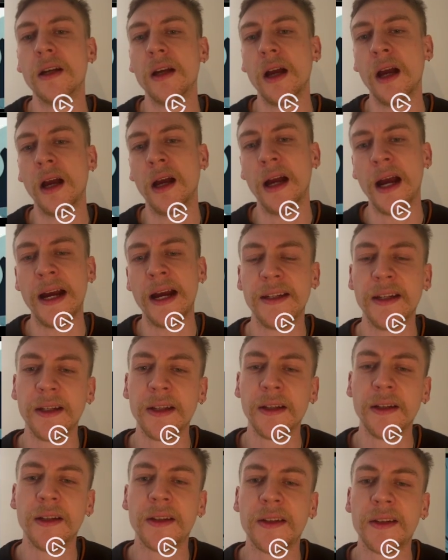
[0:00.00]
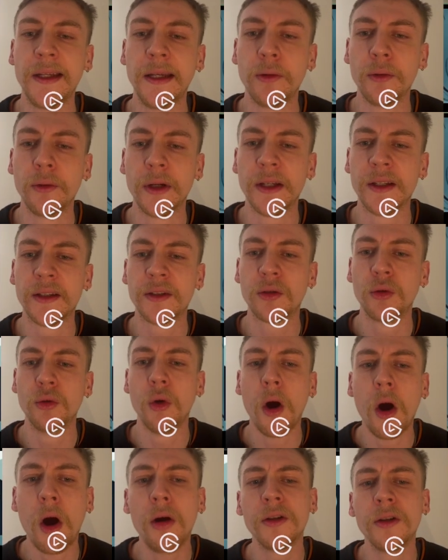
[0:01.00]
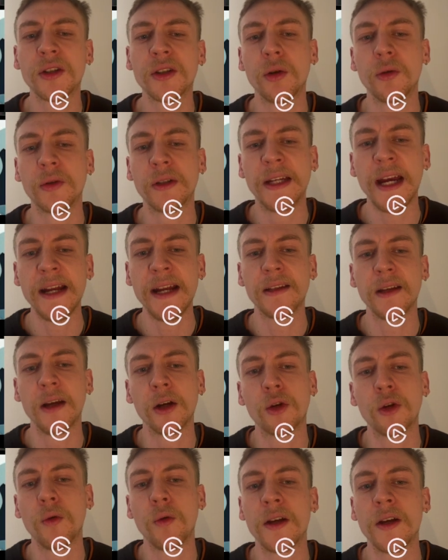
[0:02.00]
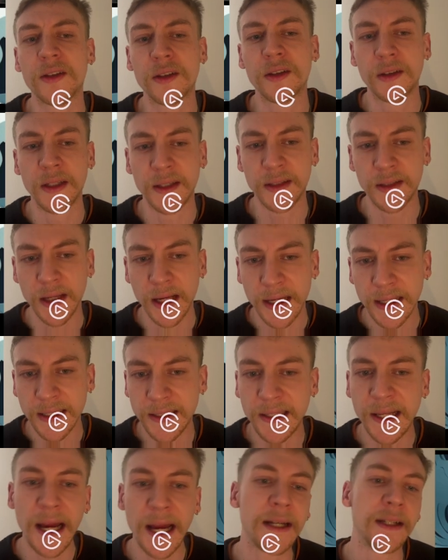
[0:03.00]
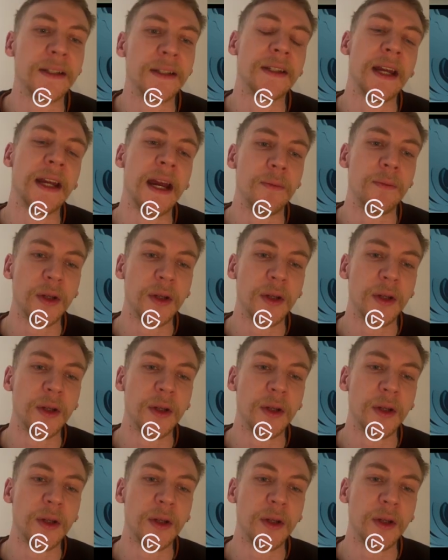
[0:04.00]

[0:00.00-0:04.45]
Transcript: I did in a series to also get across this second game,